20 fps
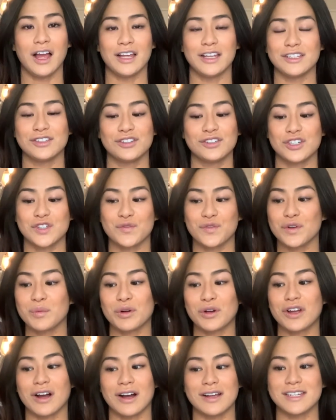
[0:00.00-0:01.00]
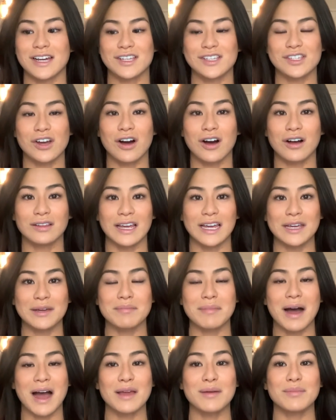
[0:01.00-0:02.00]
And just for more context, y'all, like
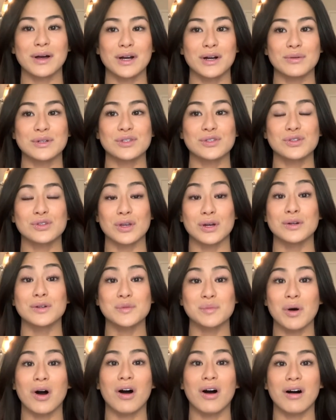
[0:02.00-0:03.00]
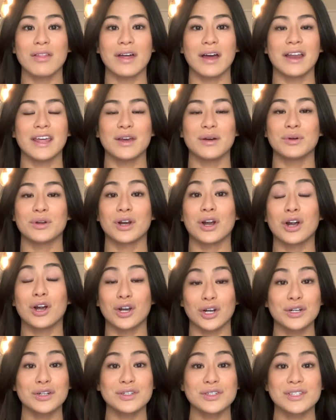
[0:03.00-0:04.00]
my butt was so small that it would
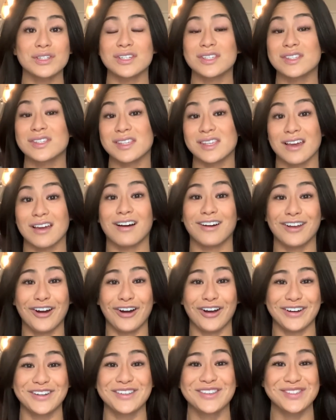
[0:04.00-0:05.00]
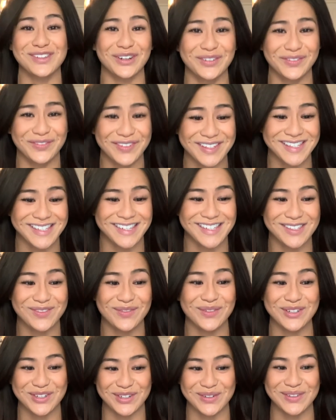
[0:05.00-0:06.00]
hurt to sit on hard surfaces
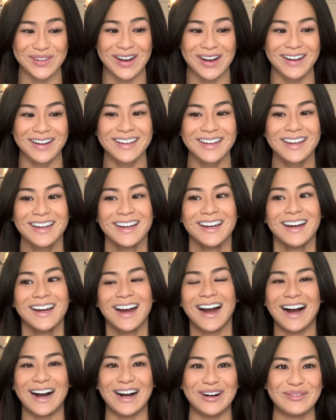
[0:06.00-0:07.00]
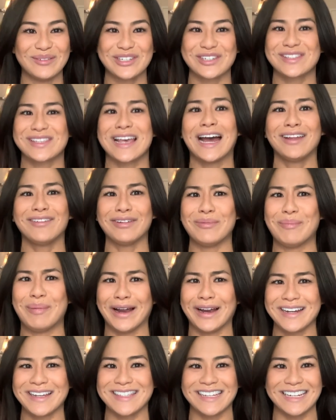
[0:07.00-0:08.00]
for too long, which is kind of
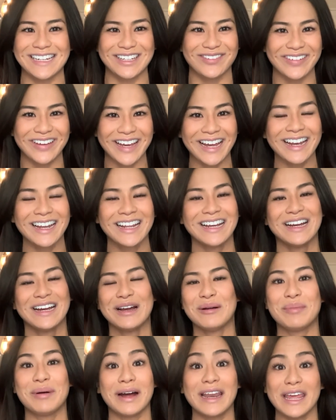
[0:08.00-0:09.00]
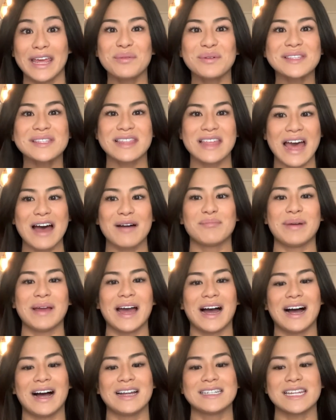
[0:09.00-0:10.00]
embarrassing to admit, but it was that
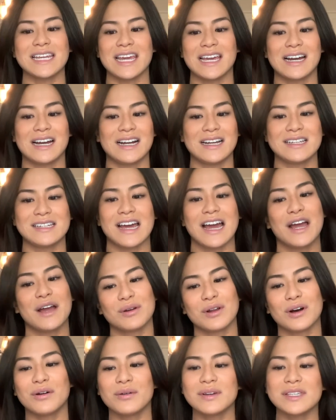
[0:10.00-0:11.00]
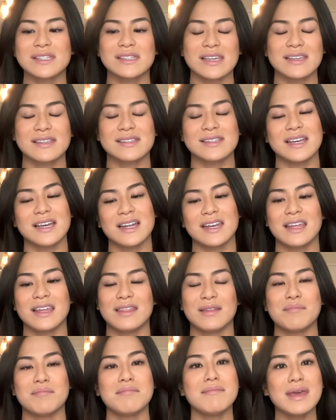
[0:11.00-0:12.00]
bad. And I would always like stand in
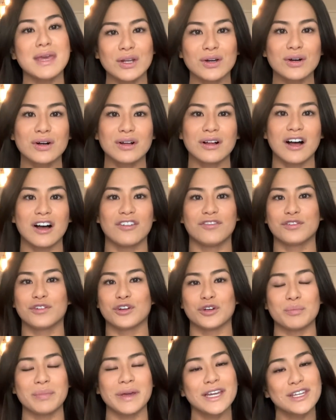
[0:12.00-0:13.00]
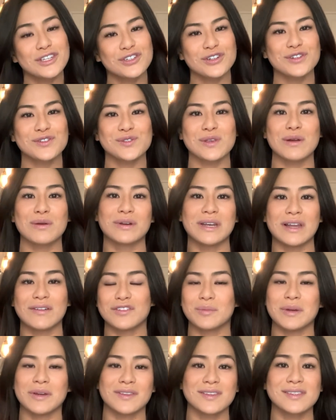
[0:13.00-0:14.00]
the middle of group pictures so I wouldn't have
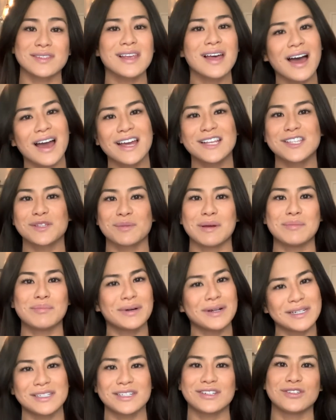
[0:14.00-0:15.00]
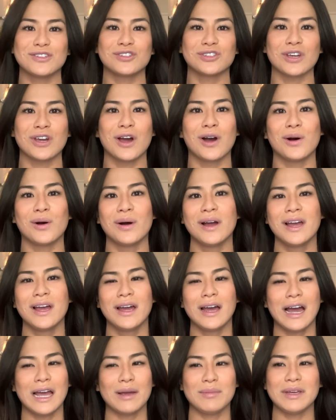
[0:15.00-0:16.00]
to be on the side so my butt didn't show.
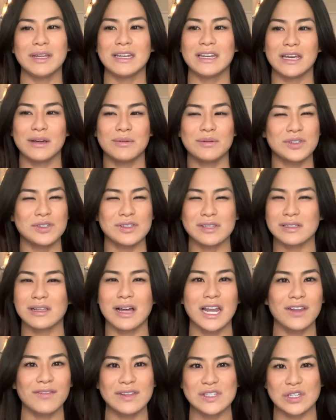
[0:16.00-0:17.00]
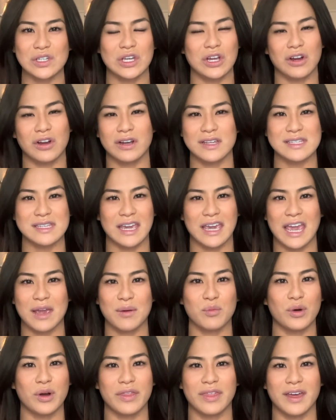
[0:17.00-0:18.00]
I mean, it was just a lot of insecurities that
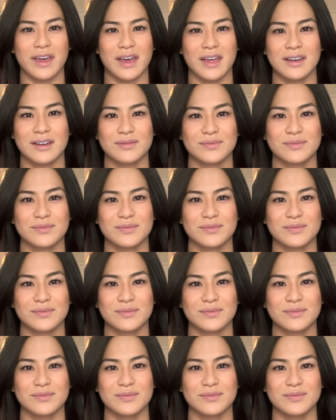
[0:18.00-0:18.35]
came with it.